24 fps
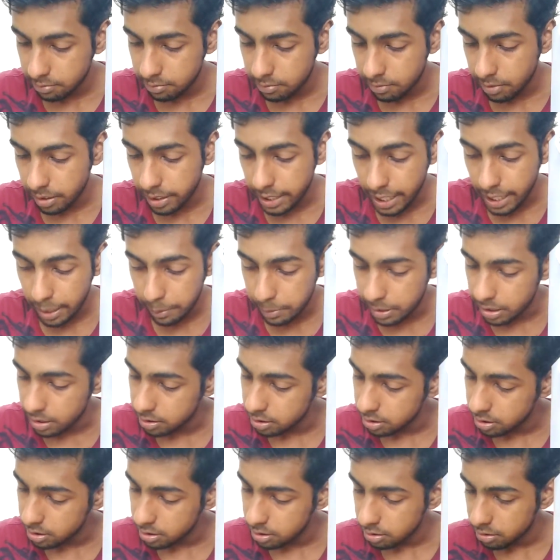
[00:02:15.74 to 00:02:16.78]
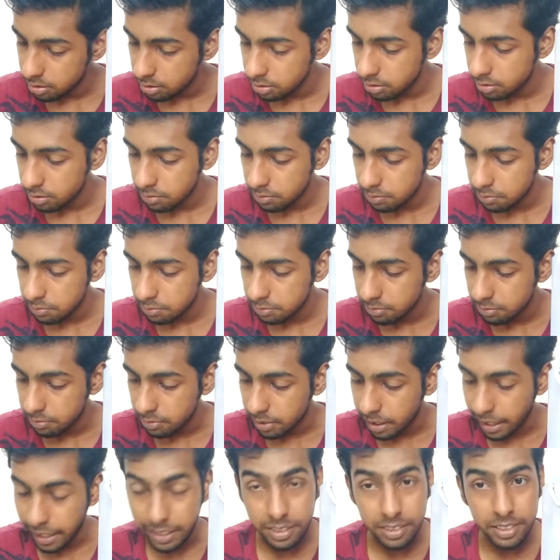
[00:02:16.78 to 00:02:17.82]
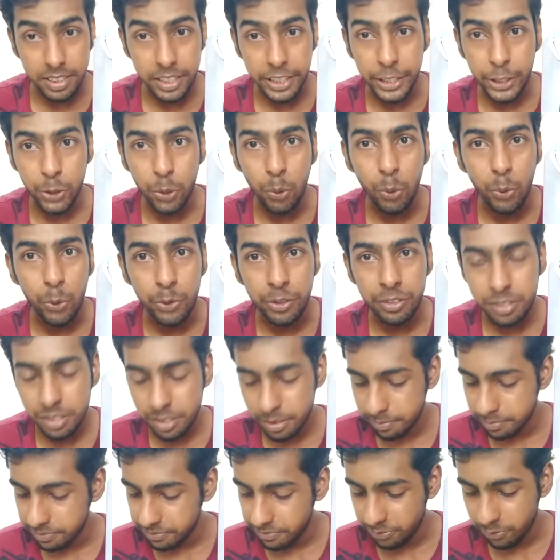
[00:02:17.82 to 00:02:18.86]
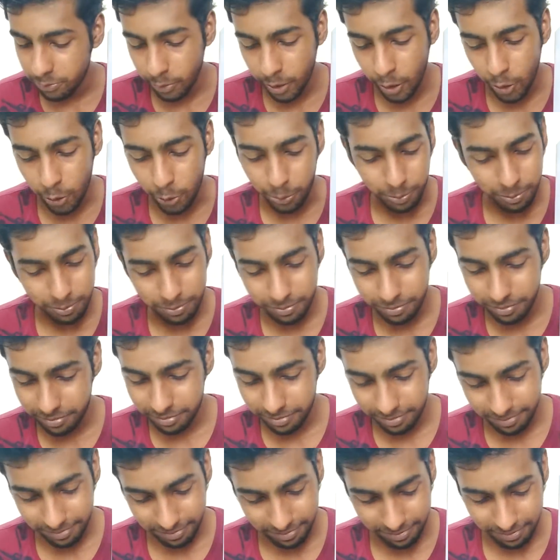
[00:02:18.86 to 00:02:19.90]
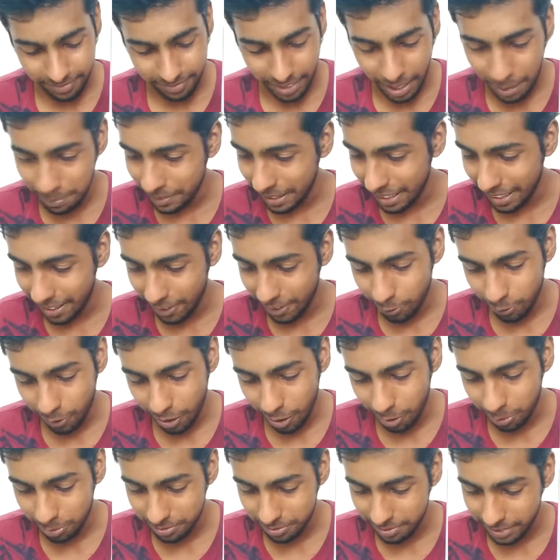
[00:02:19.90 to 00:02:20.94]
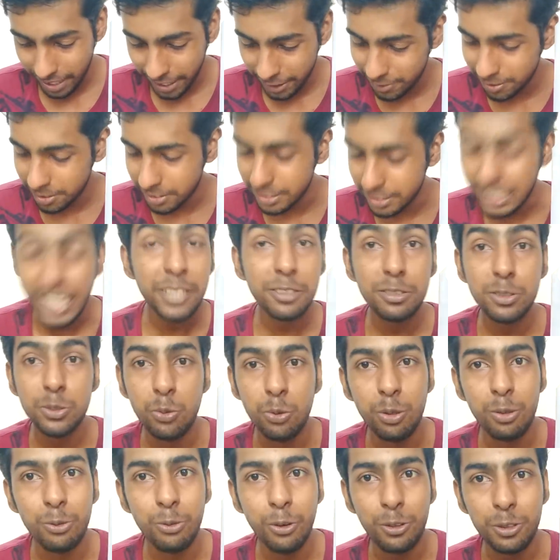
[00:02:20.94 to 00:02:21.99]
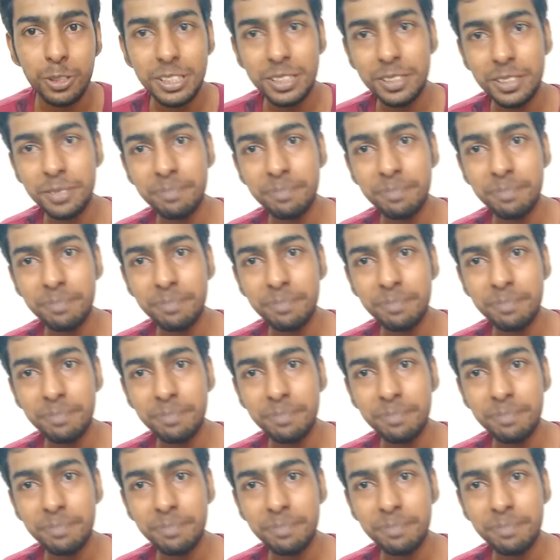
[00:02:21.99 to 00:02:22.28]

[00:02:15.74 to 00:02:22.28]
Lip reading: Labels and sticky notes. Wow. Wow. Thanks Google for this.